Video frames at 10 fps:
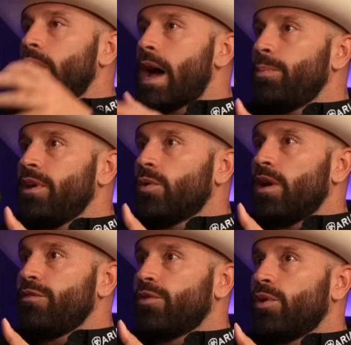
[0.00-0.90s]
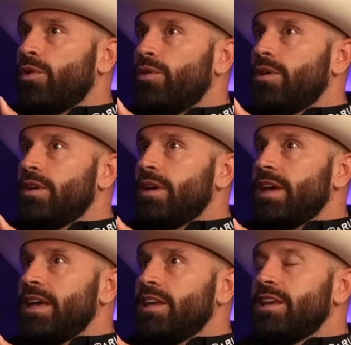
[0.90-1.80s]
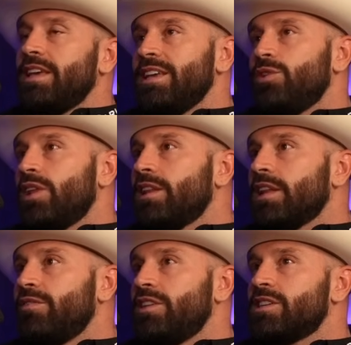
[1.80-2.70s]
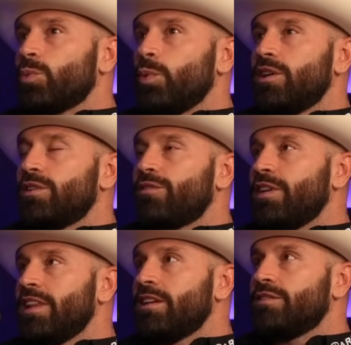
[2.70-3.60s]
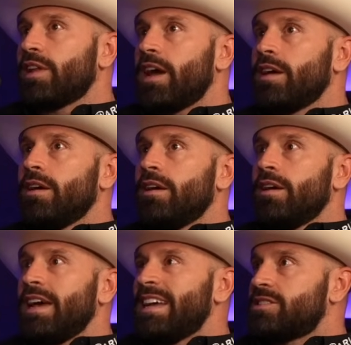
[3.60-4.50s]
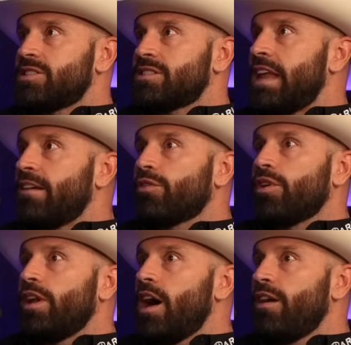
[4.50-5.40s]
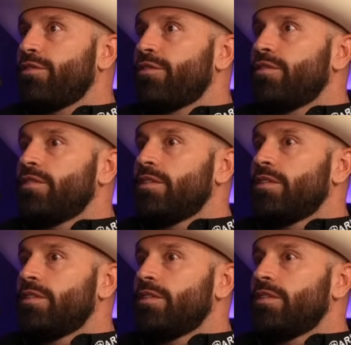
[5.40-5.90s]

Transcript: not being grateful, you then live in this weird feeling of like, it's just never enough.